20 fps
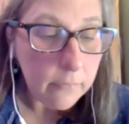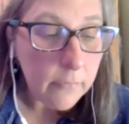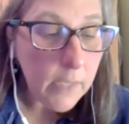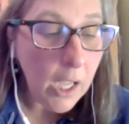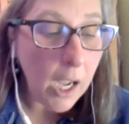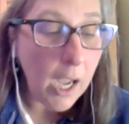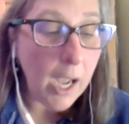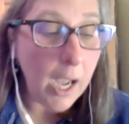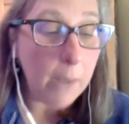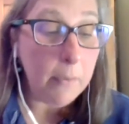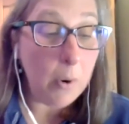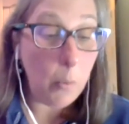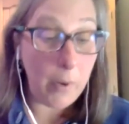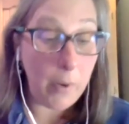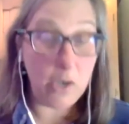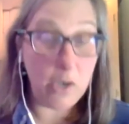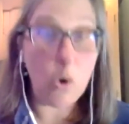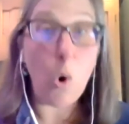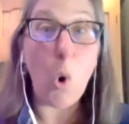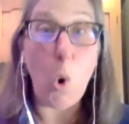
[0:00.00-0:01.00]
uh,
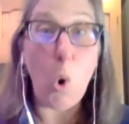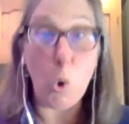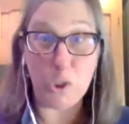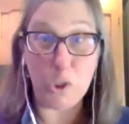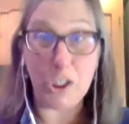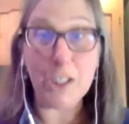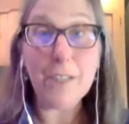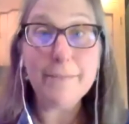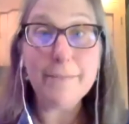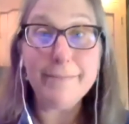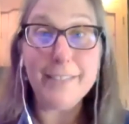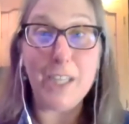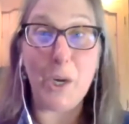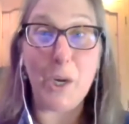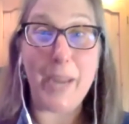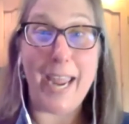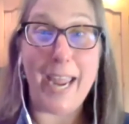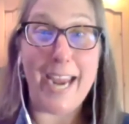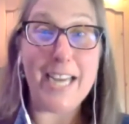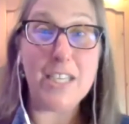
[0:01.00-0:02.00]
when you're older,
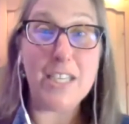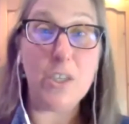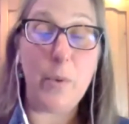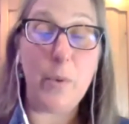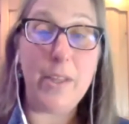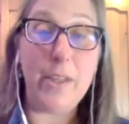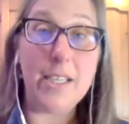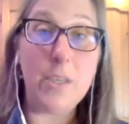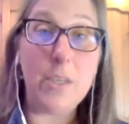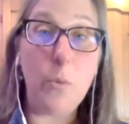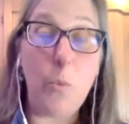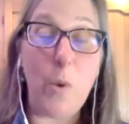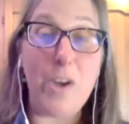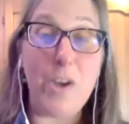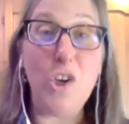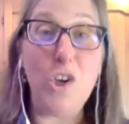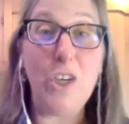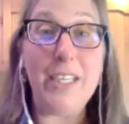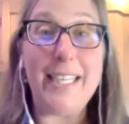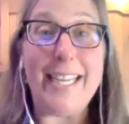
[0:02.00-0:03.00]
okay, so when, the, when
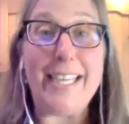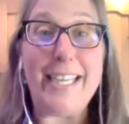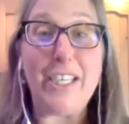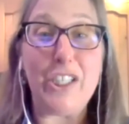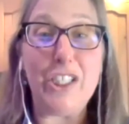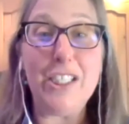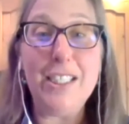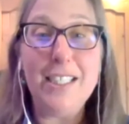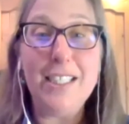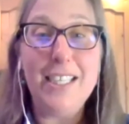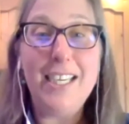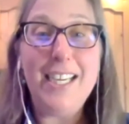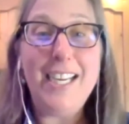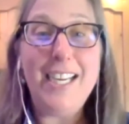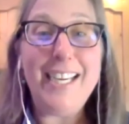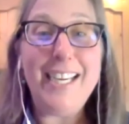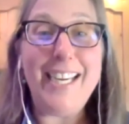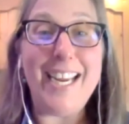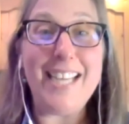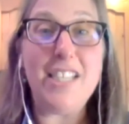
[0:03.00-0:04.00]
you're little
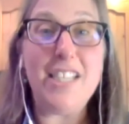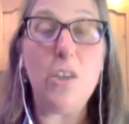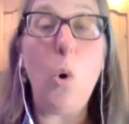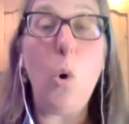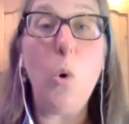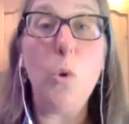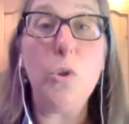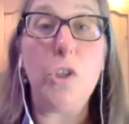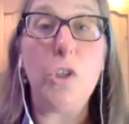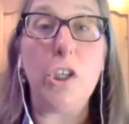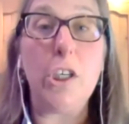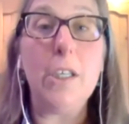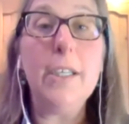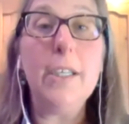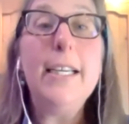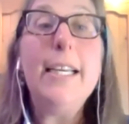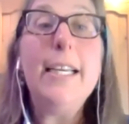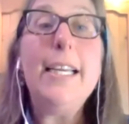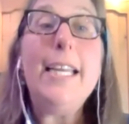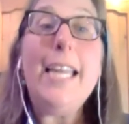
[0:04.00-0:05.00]
gets older,
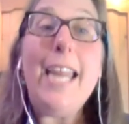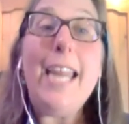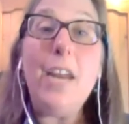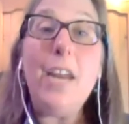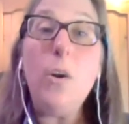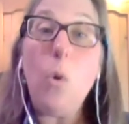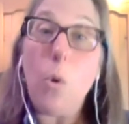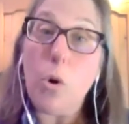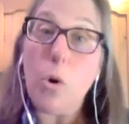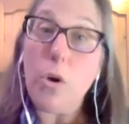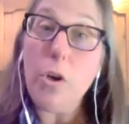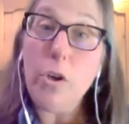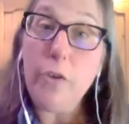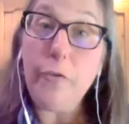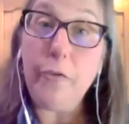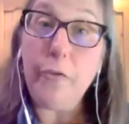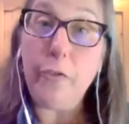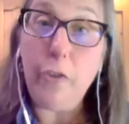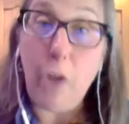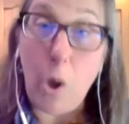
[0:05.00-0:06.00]
in order to
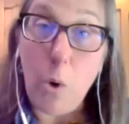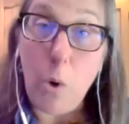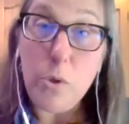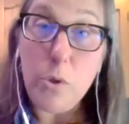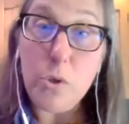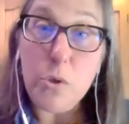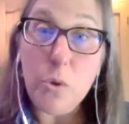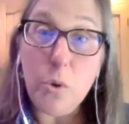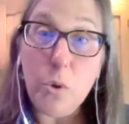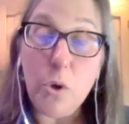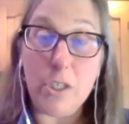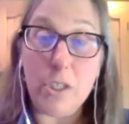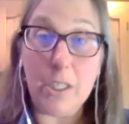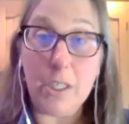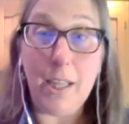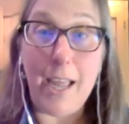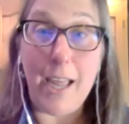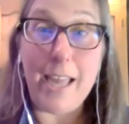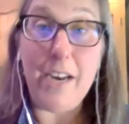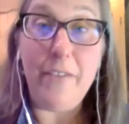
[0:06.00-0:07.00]
float or to
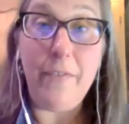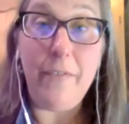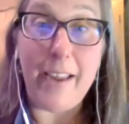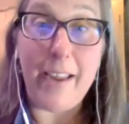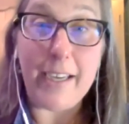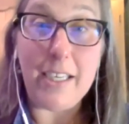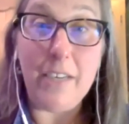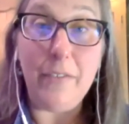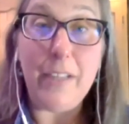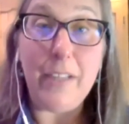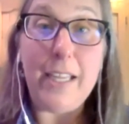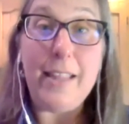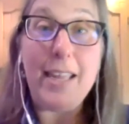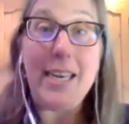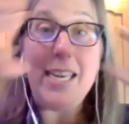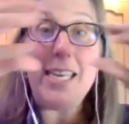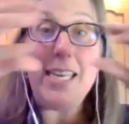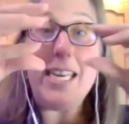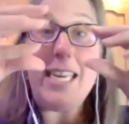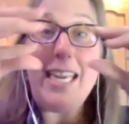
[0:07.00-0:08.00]
glide effectively, they
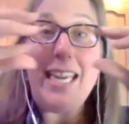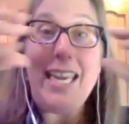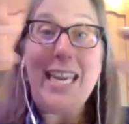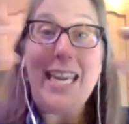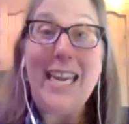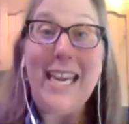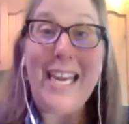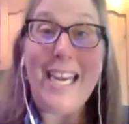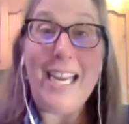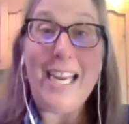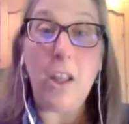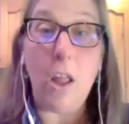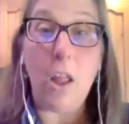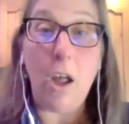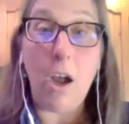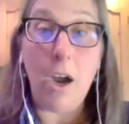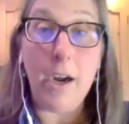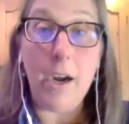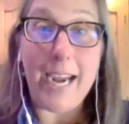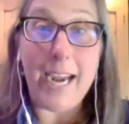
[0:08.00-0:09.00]
need to
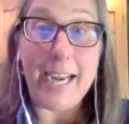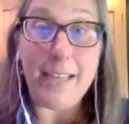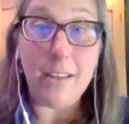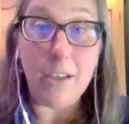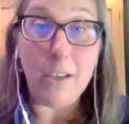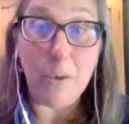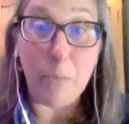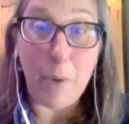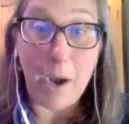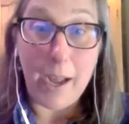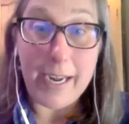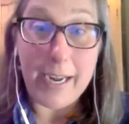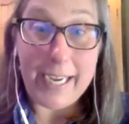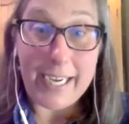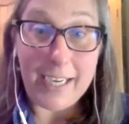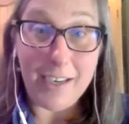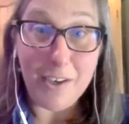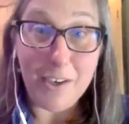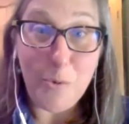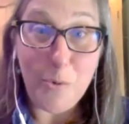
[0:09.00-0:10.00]
elongate their
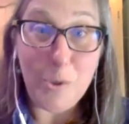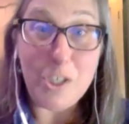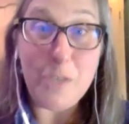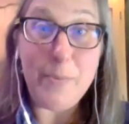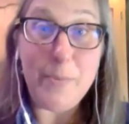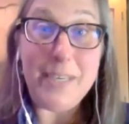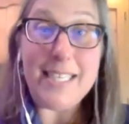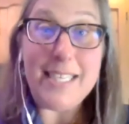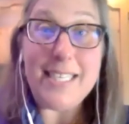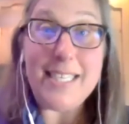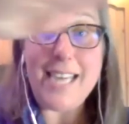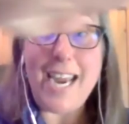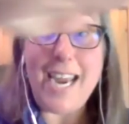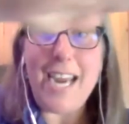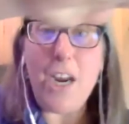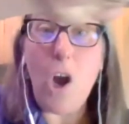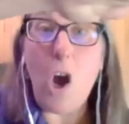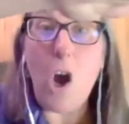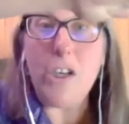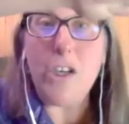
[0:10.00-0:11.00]
body which means
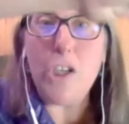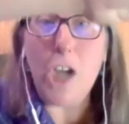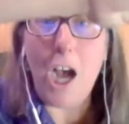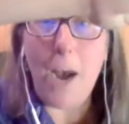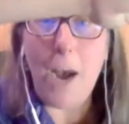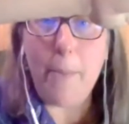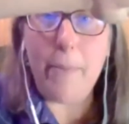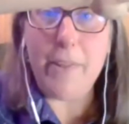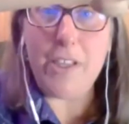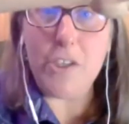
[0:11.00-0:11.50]
staying on top of the